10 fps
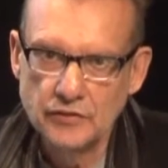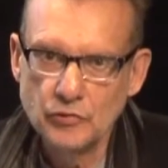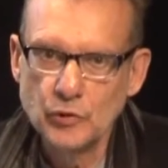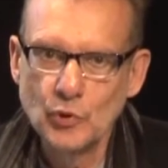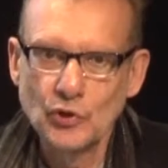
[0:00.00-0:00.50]

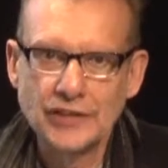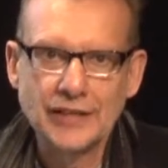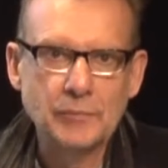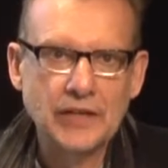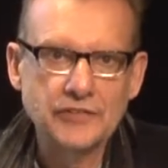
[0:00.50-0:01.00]
three world
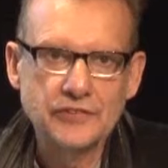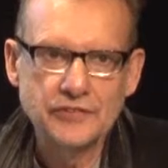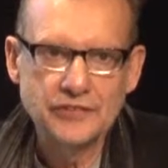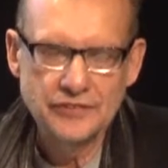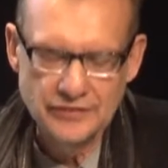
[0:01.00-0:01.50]

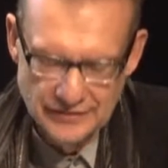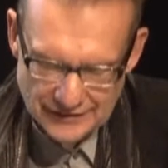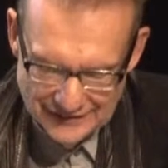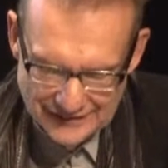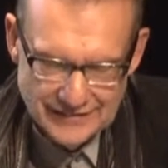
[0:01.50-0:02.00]
hypothesis
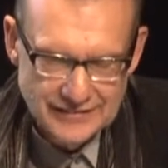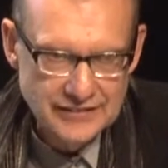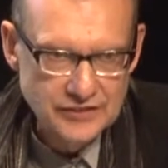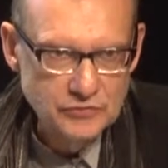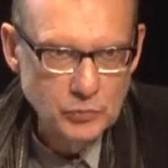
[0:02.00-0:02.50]

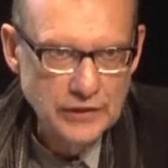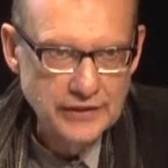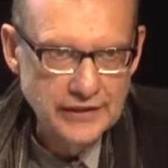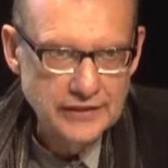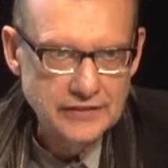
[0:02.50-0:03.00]
is
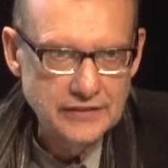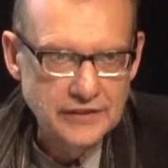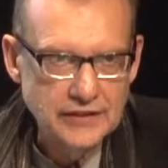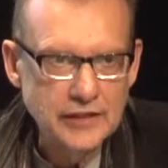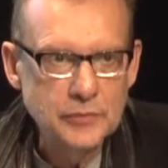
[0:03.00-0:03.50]
one that
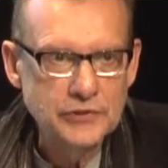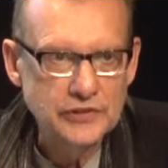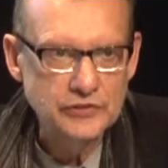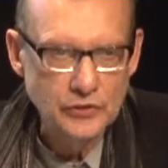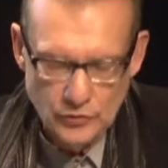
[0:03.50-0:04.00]
helps
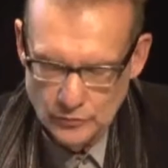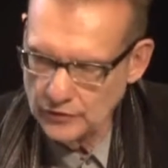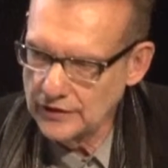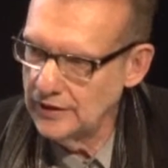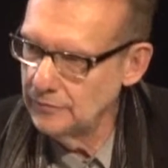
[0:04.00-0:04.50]
us to
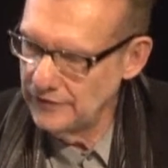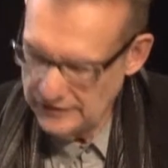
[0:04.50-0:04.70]
overcome